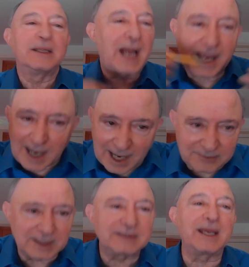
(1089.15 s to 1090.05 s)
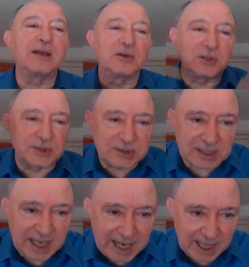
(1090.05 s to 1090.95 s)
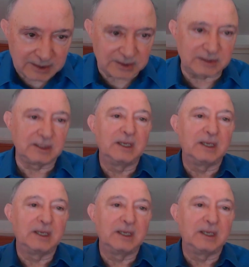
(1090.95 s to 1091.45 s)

I think they understand